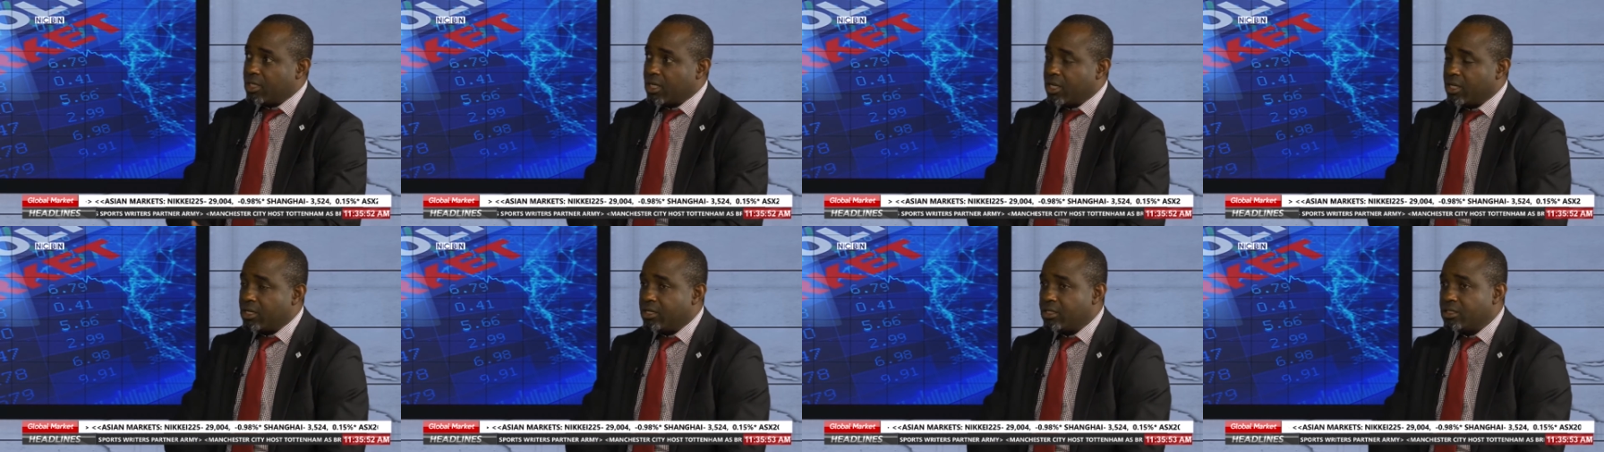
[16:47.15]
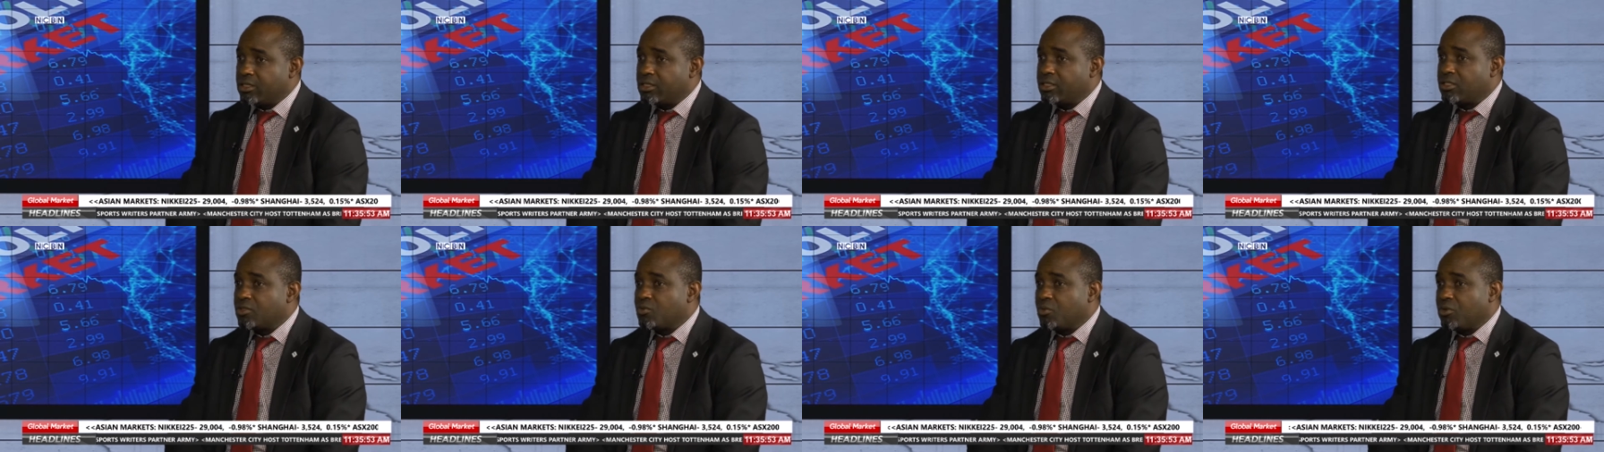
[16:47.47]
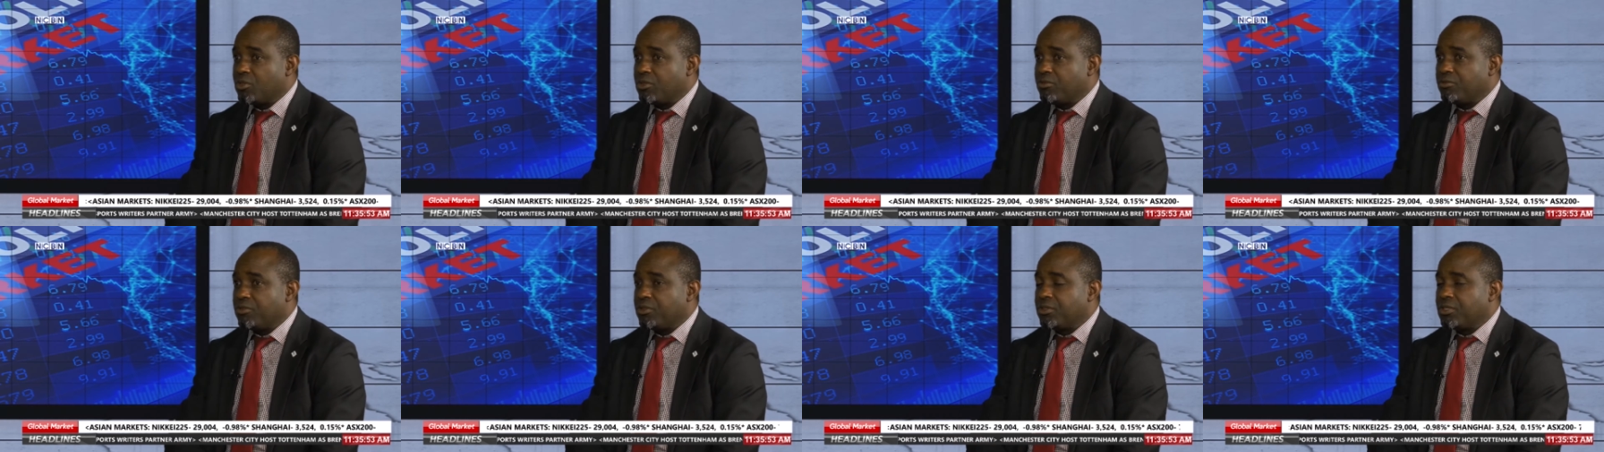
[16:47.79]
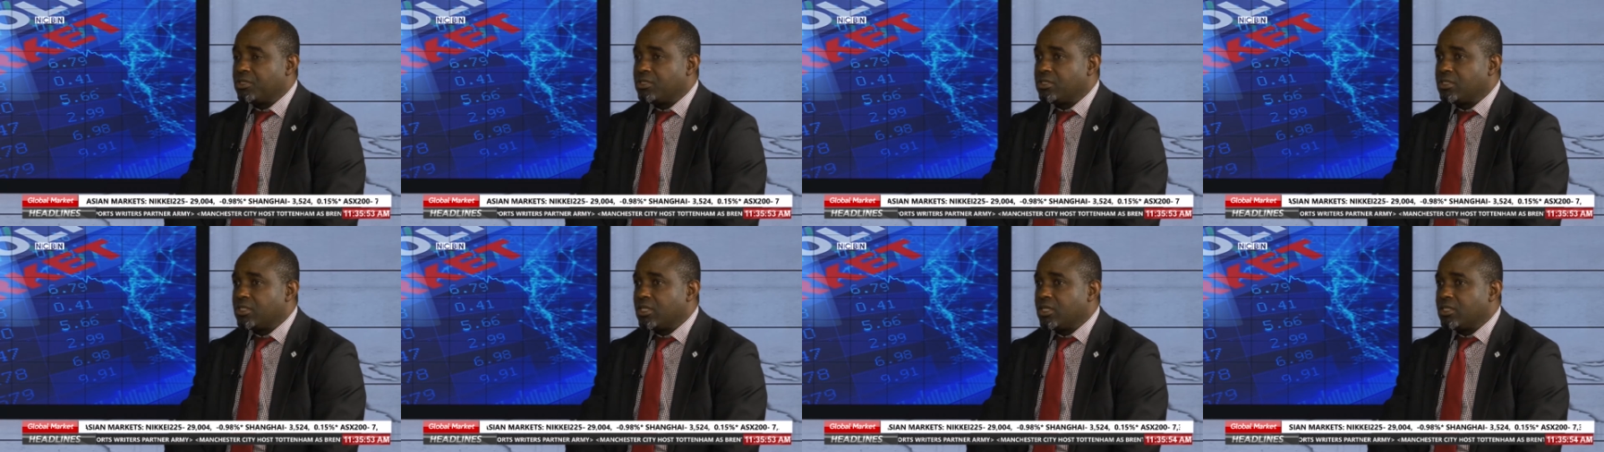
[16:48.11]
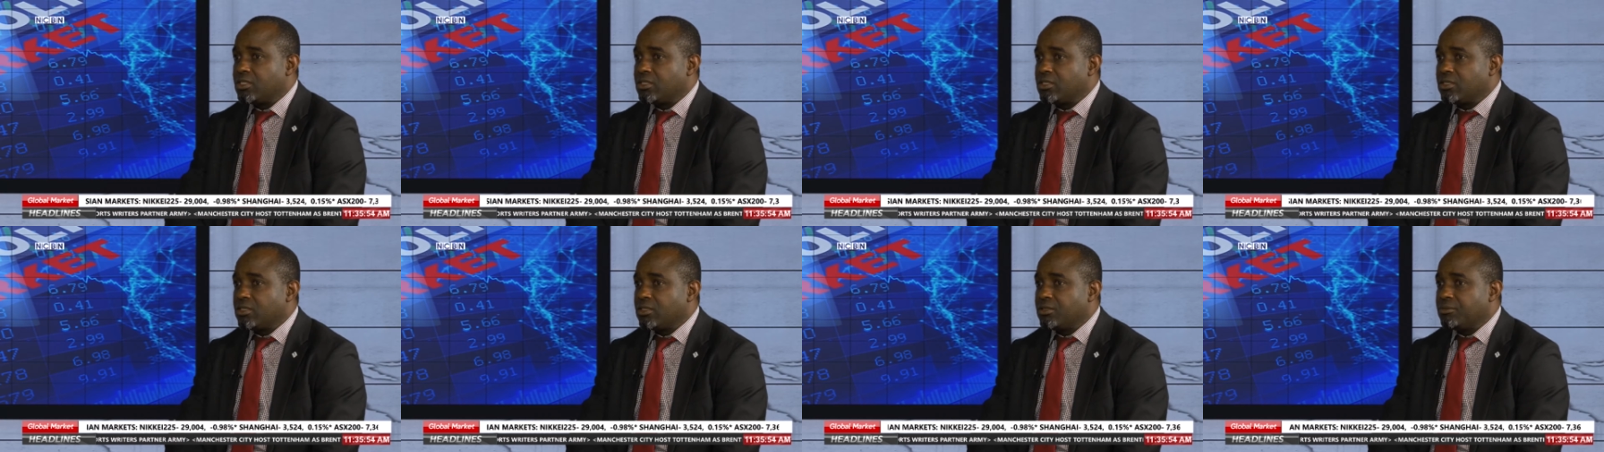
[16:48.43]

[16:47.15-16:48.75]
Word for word: and this is one of the things that